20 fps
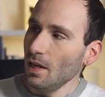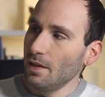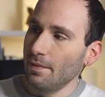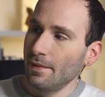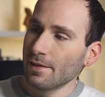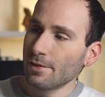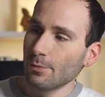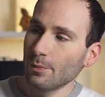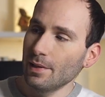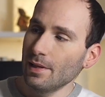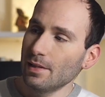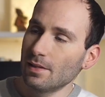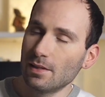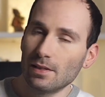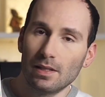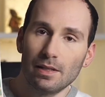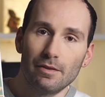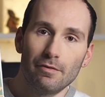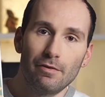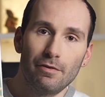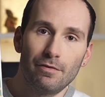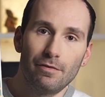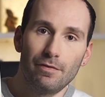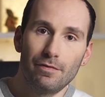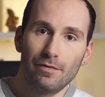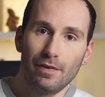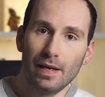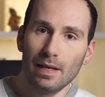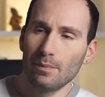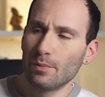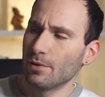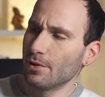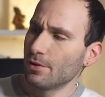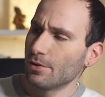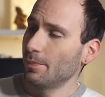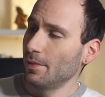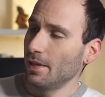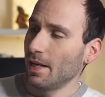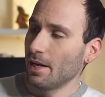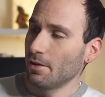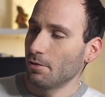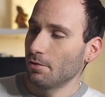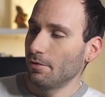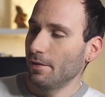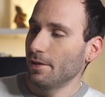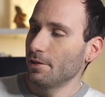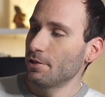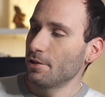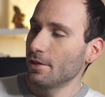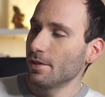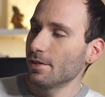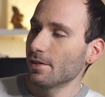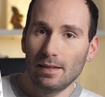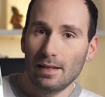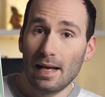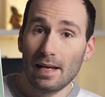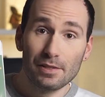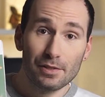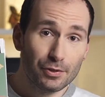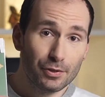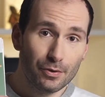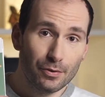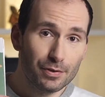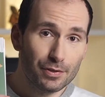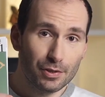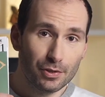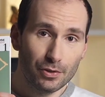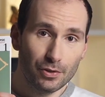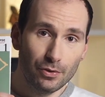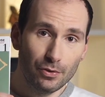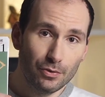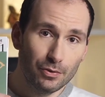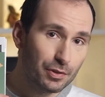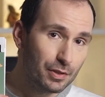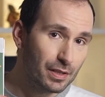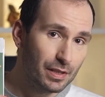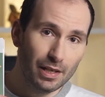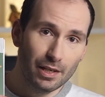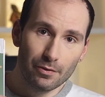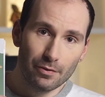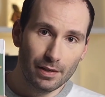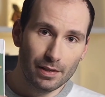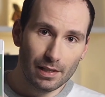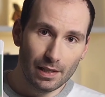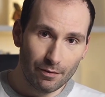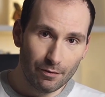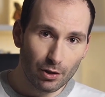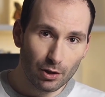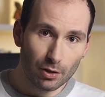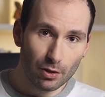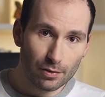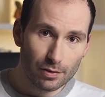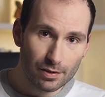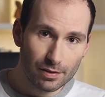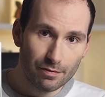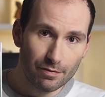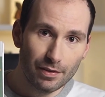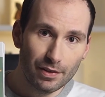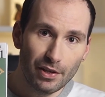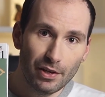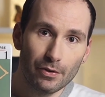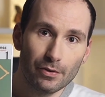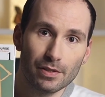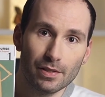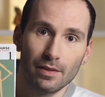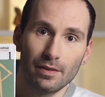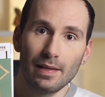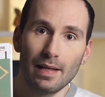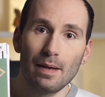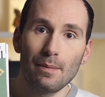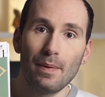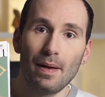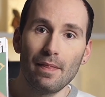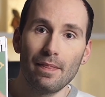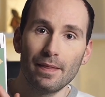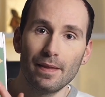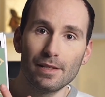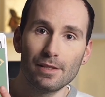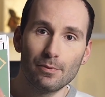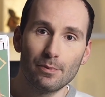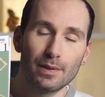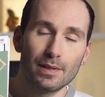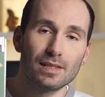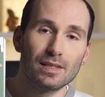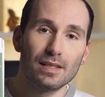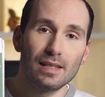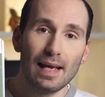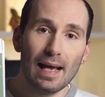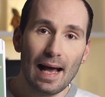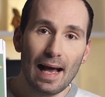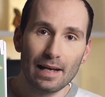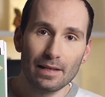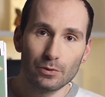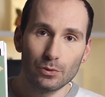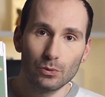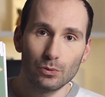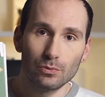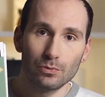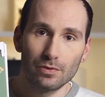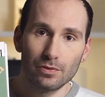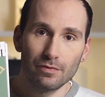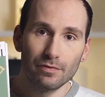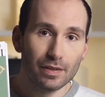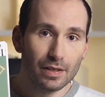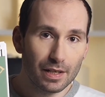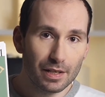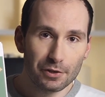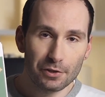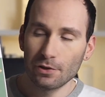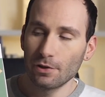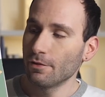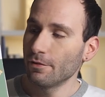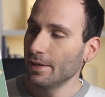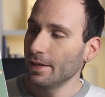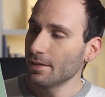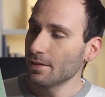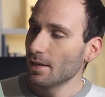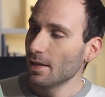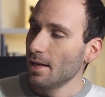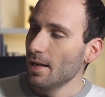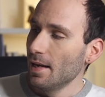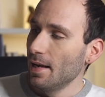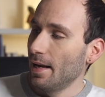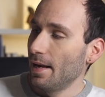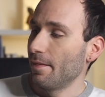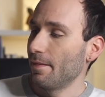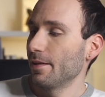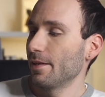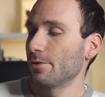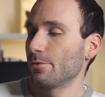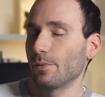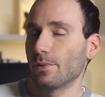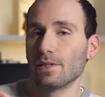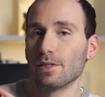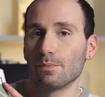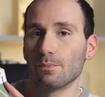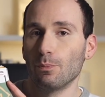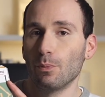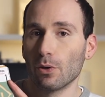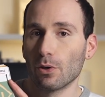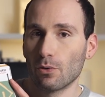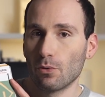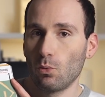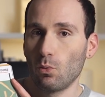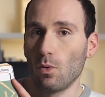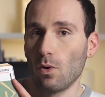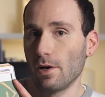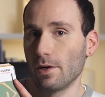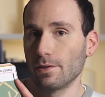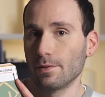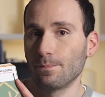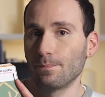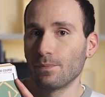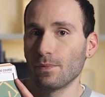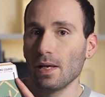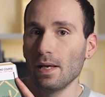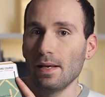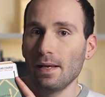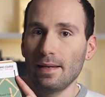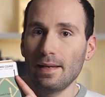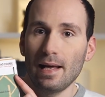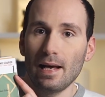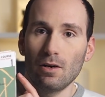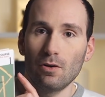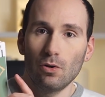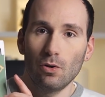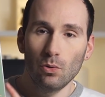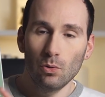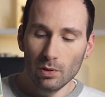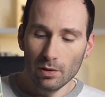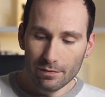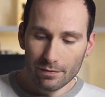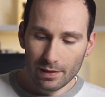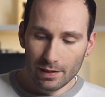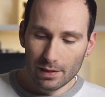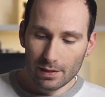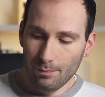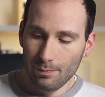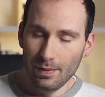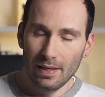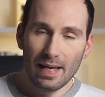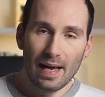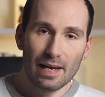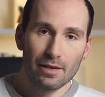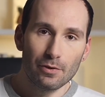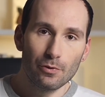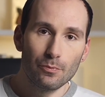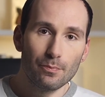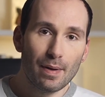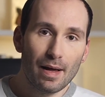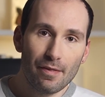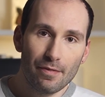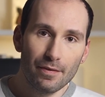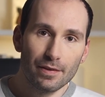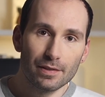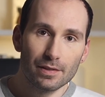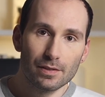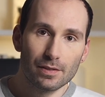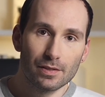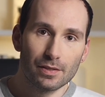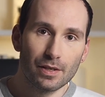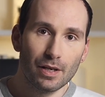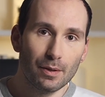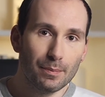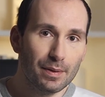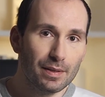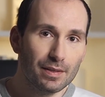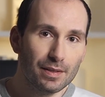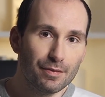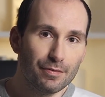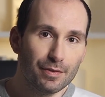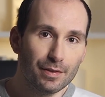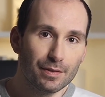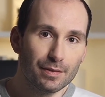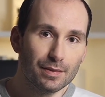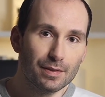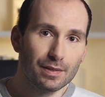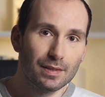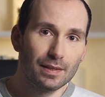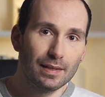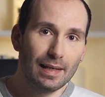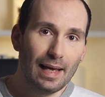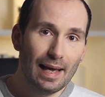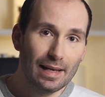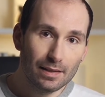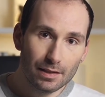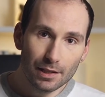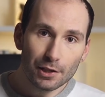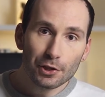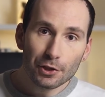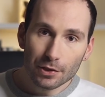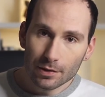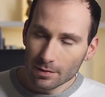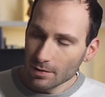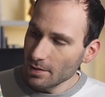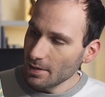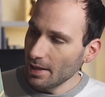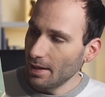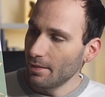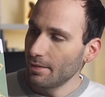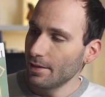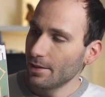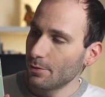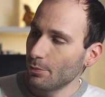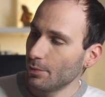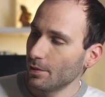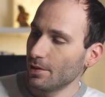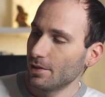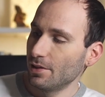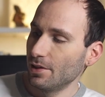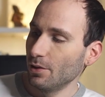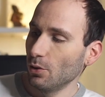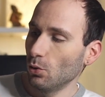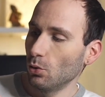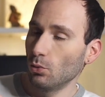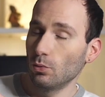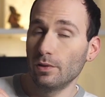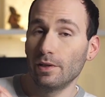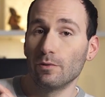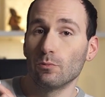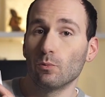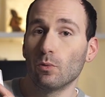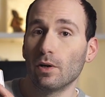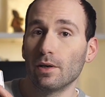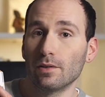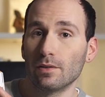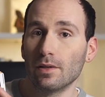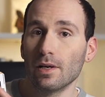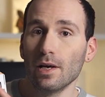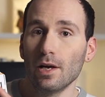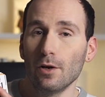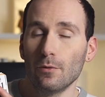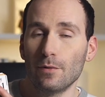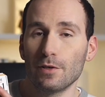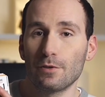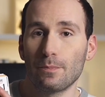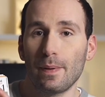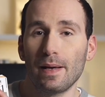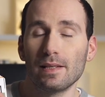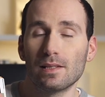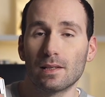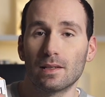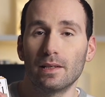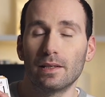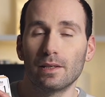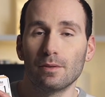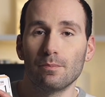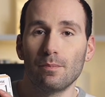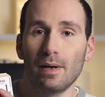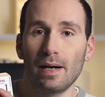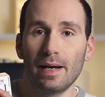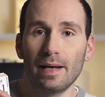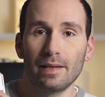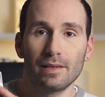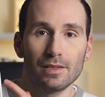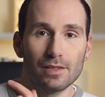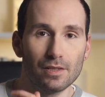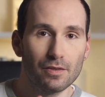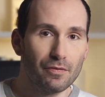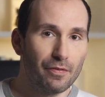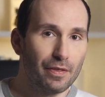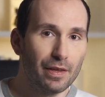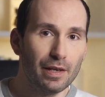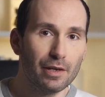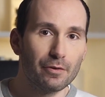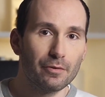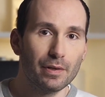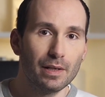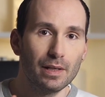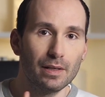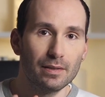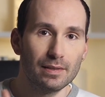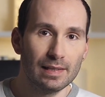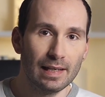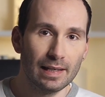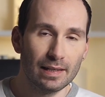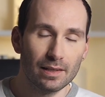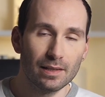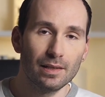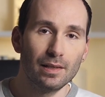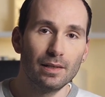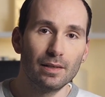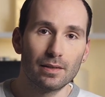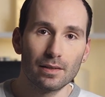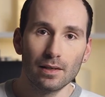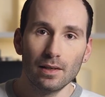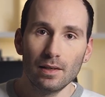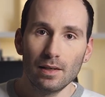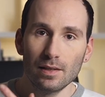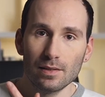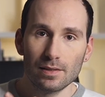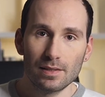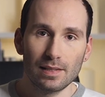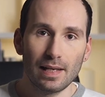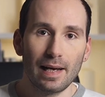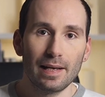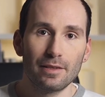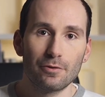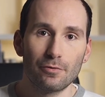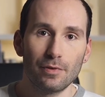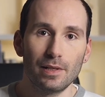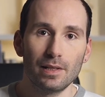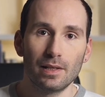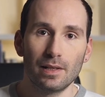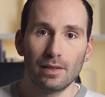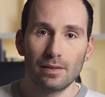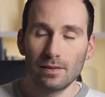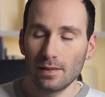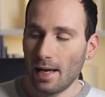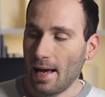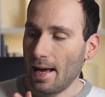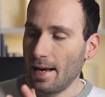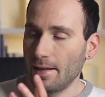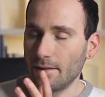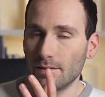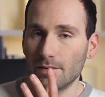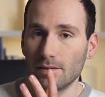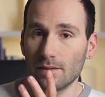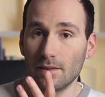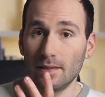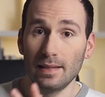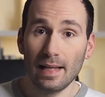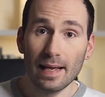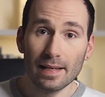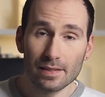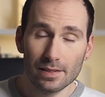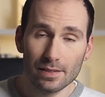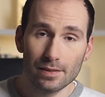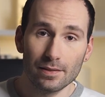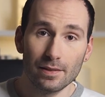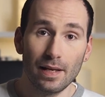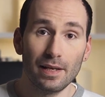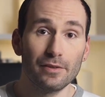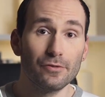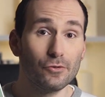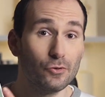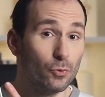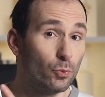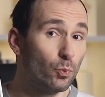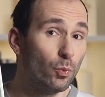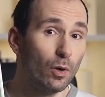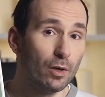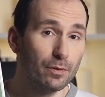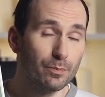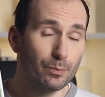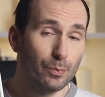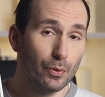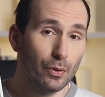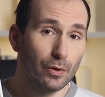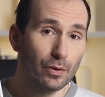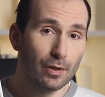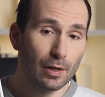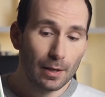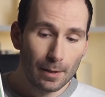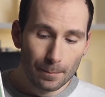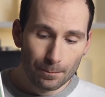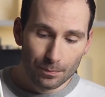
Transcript: This one is Faber's Piano Adventures. As you know, it's a huge series. I've got lots of videos on them, and this one is the adult version of it, and this one is book one. Now, all of these piano methods come in different editions, and this one is the all-in-one, which basically combines theory, technique, sight reading and lesson into one book.